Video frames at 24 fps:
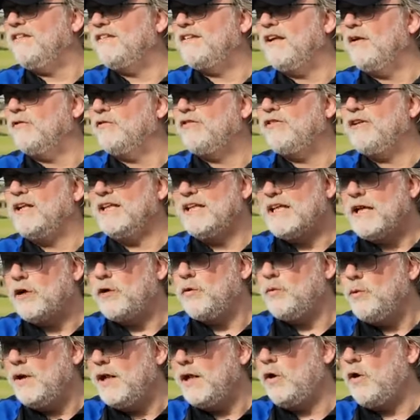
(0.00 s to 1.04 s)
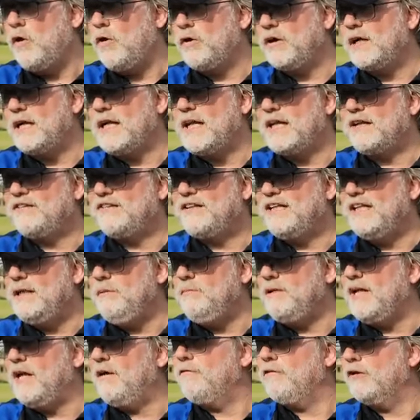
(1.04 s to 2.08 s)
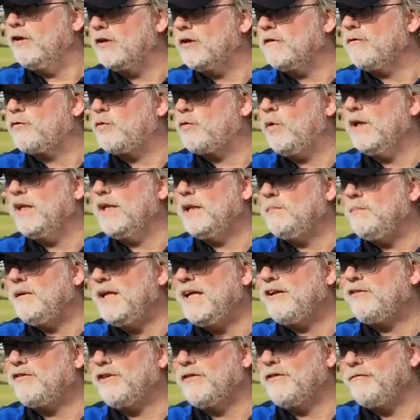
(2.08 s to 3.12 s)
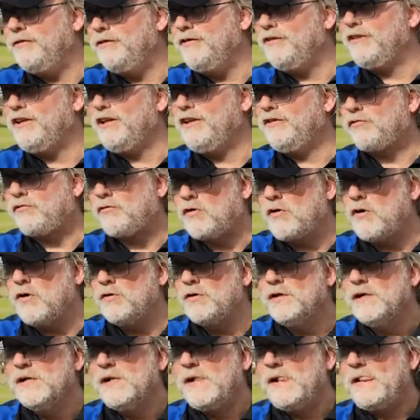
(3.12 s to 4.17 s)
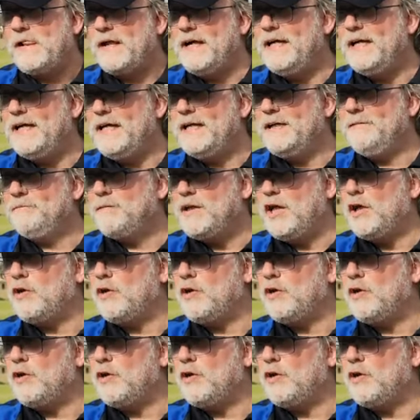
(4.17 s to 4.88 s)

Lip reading: South Sudan. They are a well-organized team. They have a lot of quality players. They are physically strong. They are